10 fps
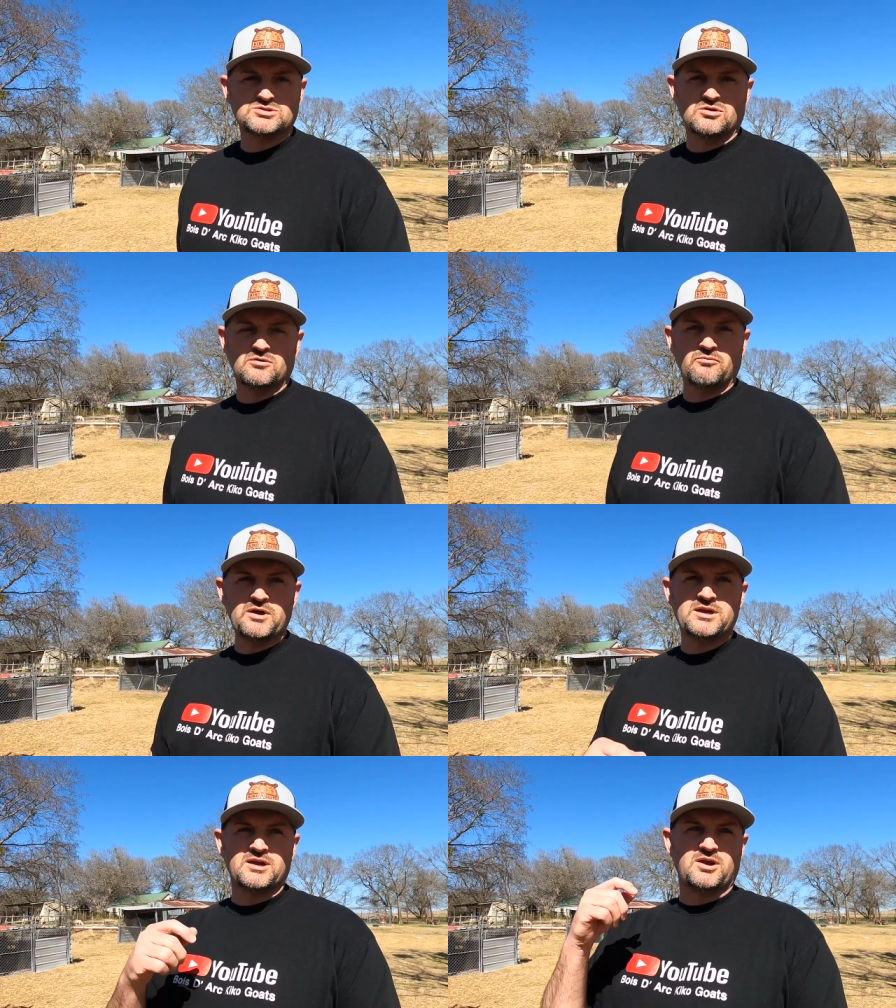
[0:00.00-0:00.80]
So if
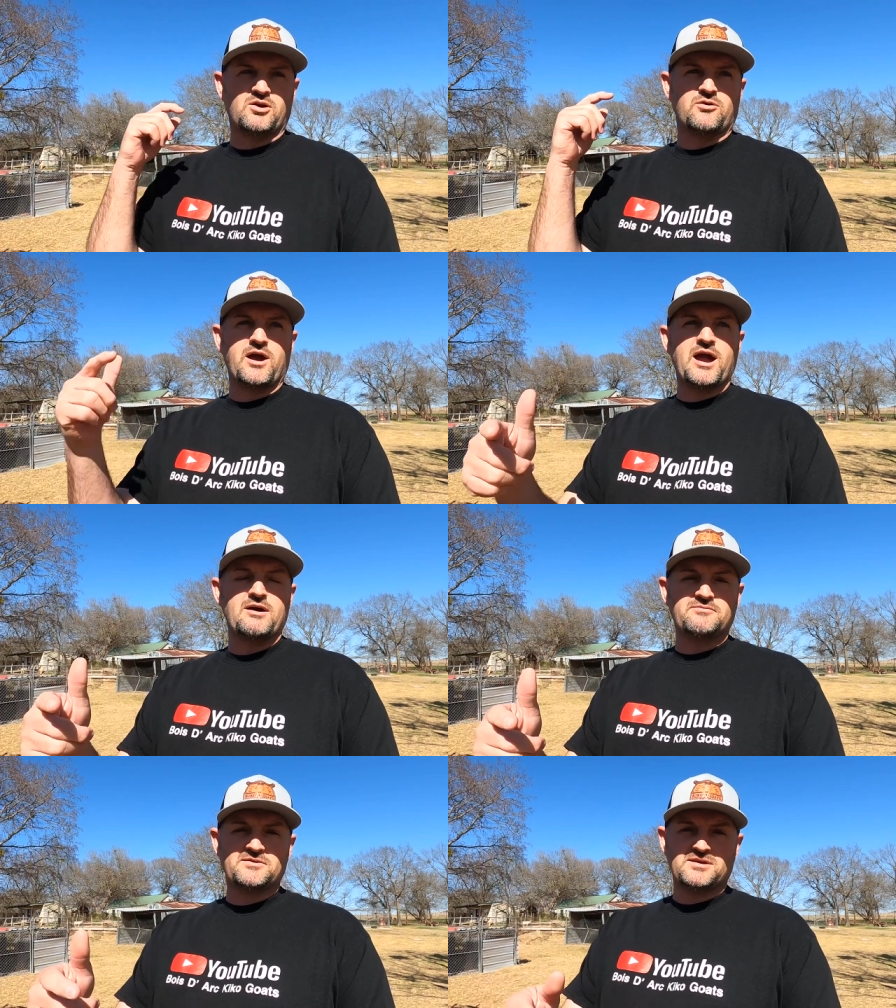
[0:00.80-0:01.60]
we can
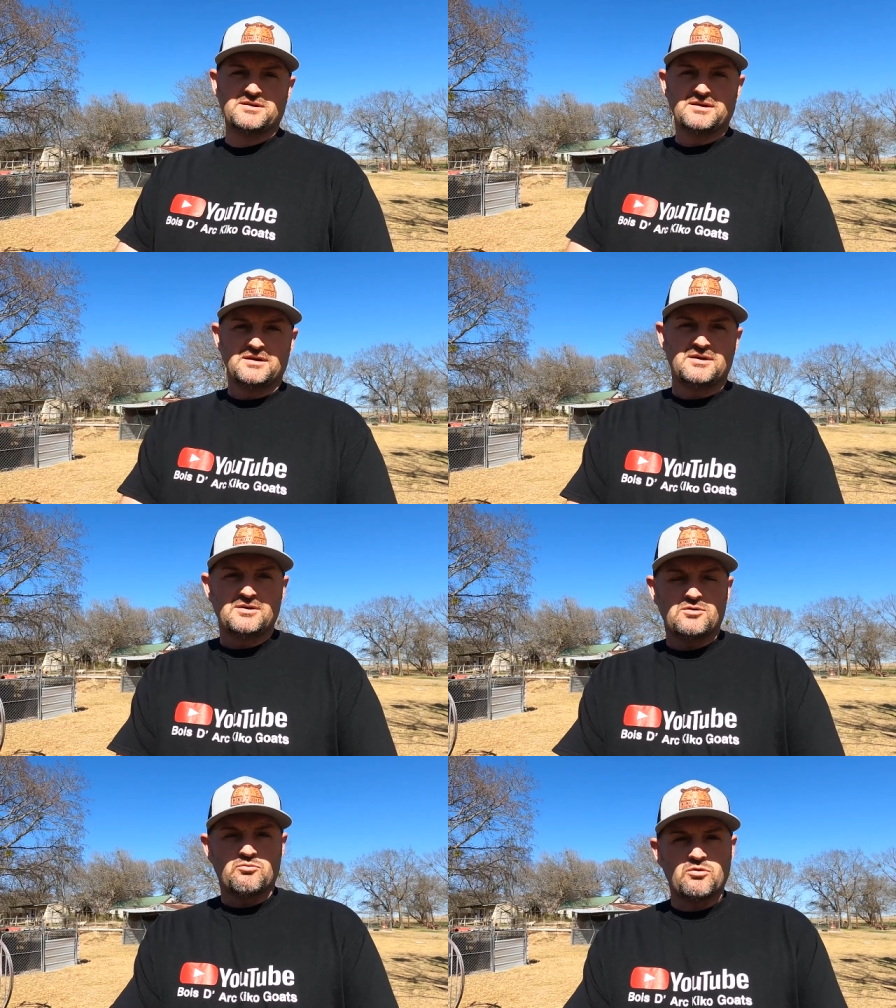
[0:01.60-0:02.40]
graft
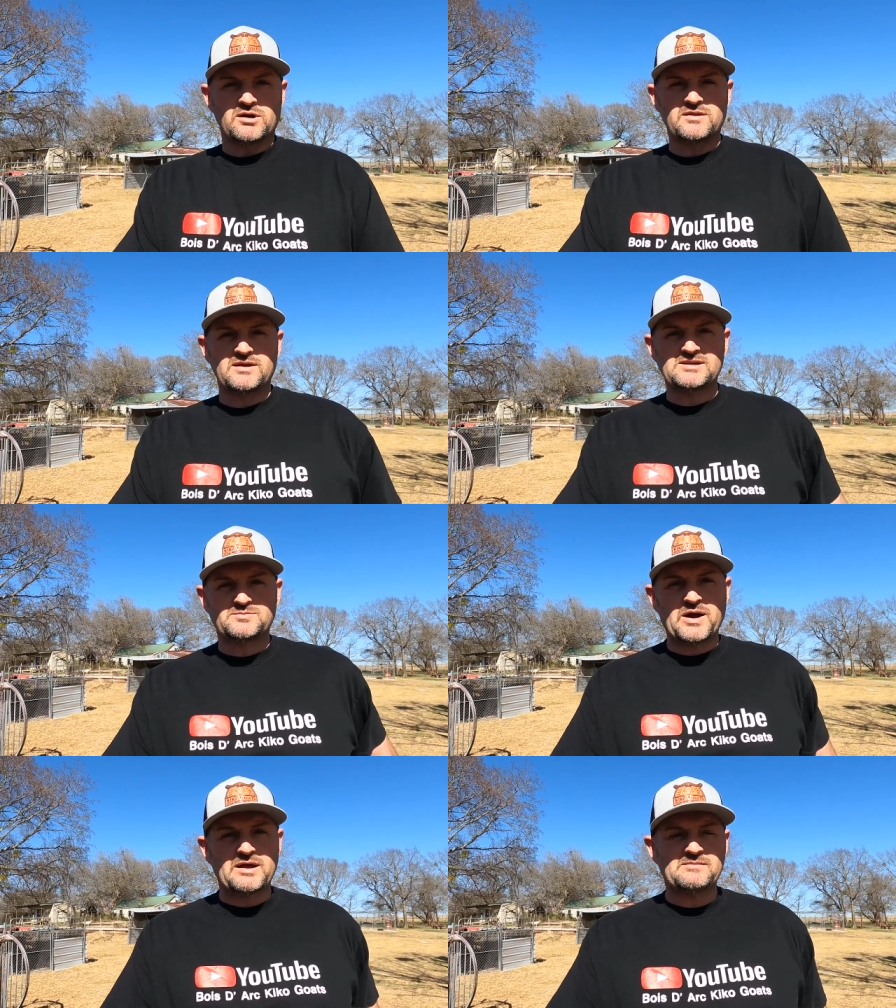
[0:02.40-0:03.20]
one of these
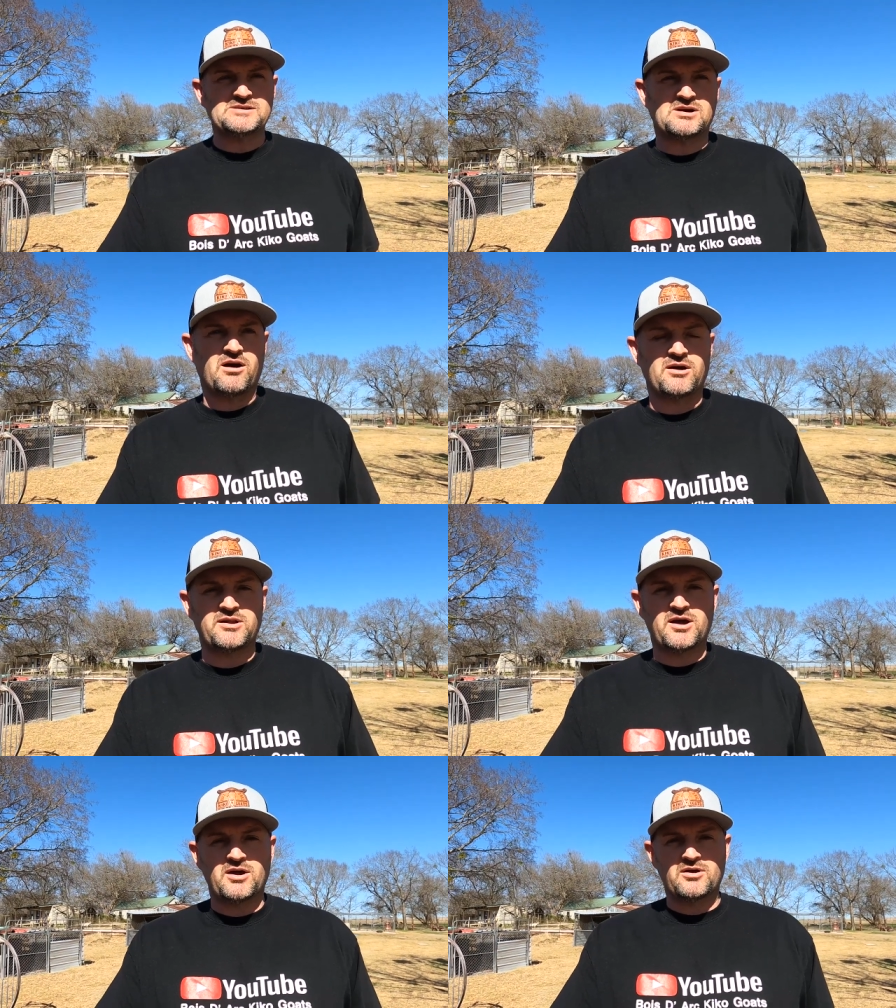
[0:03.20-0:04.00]
babies
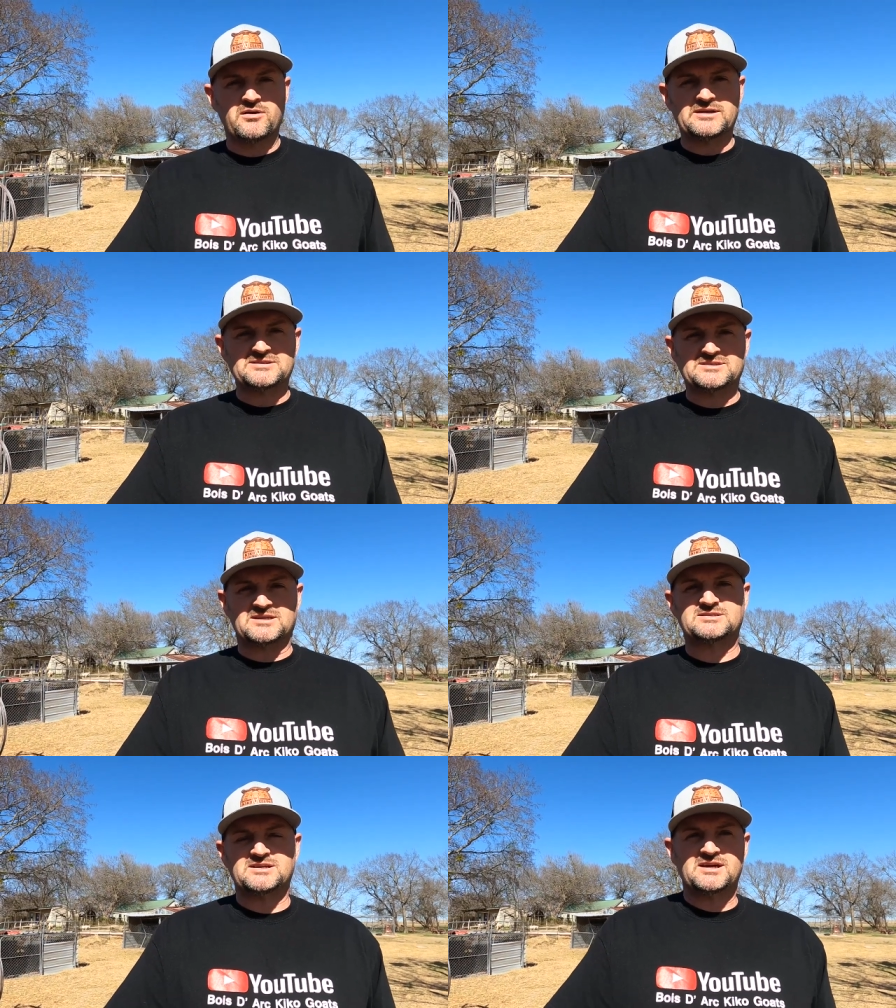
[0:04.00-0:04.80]
onto her, it's a
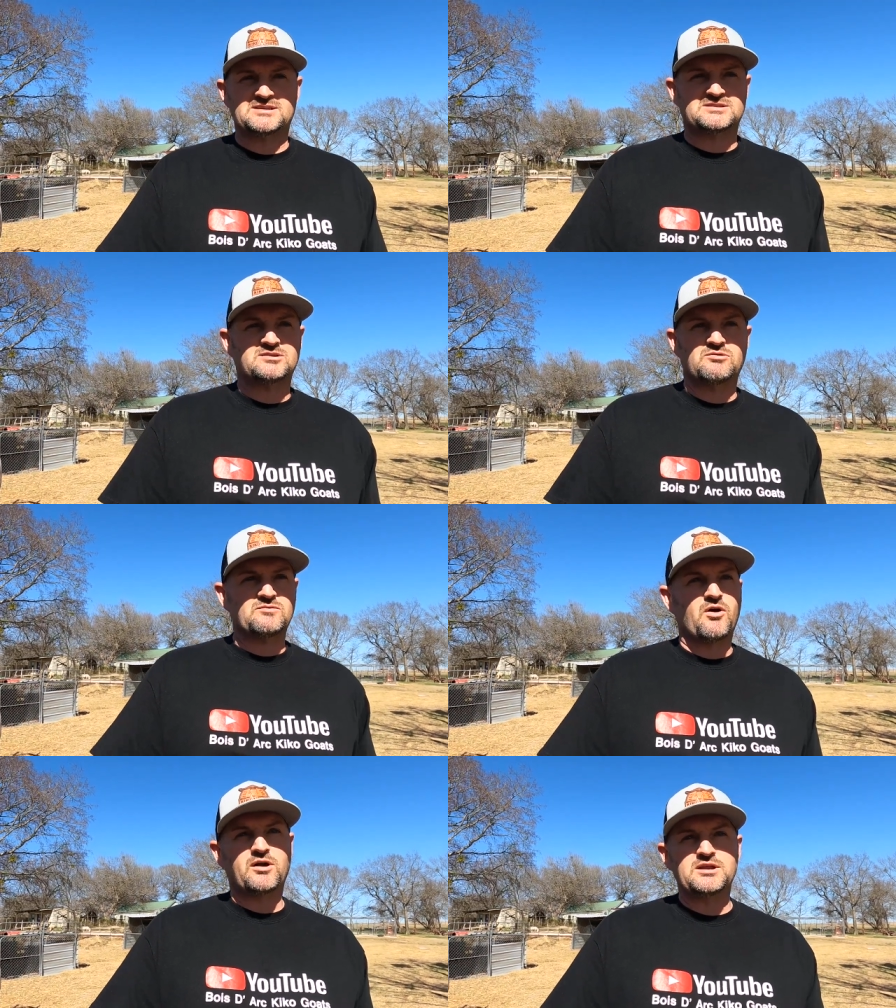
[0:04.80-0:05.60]
success.
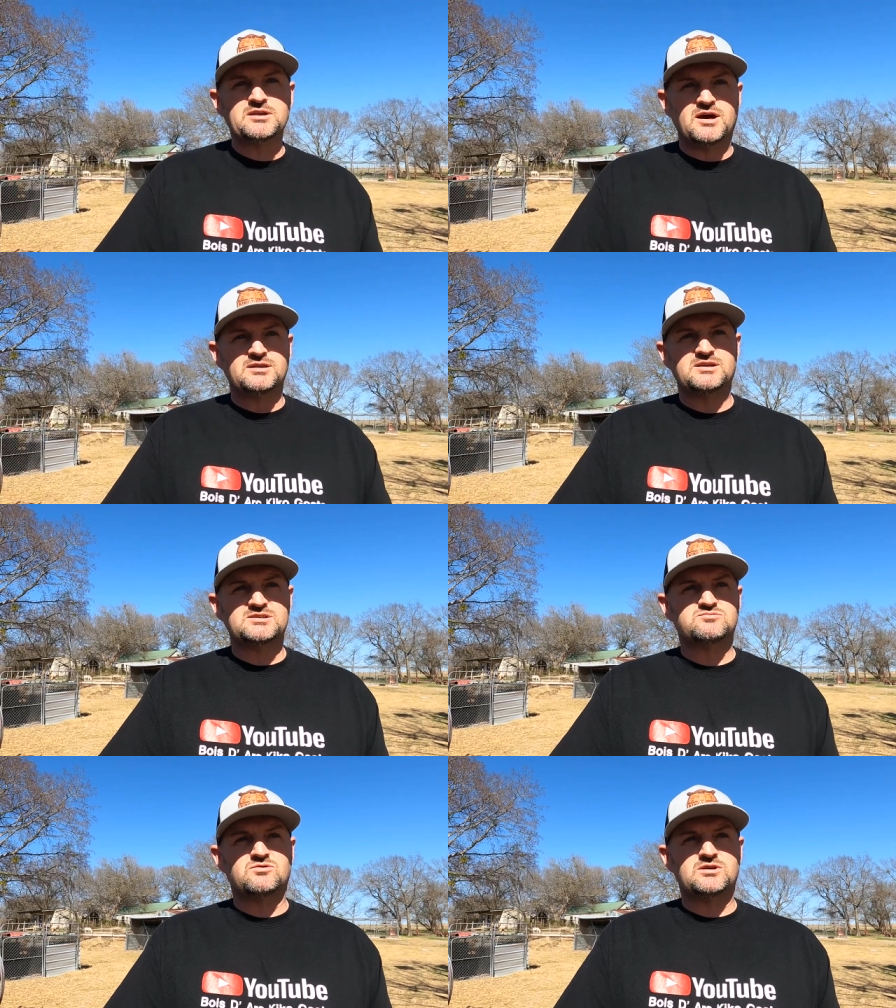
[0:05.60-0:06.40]
We've already done
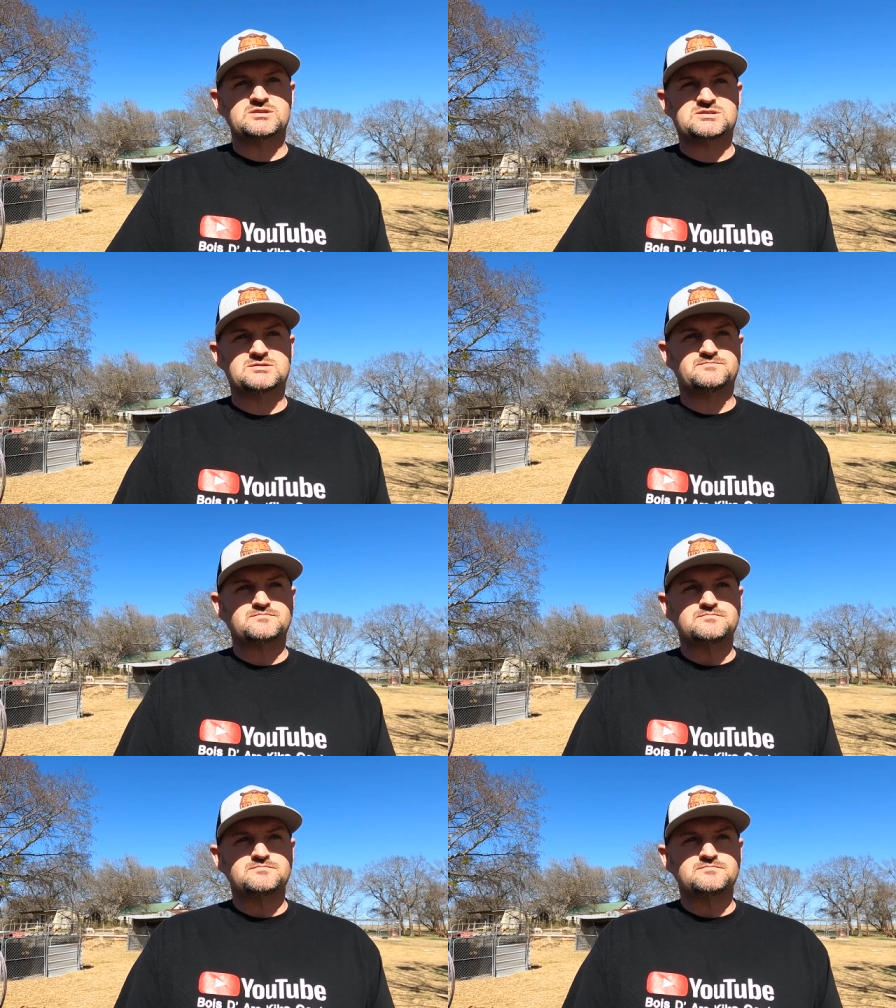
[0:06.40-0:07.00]
this once.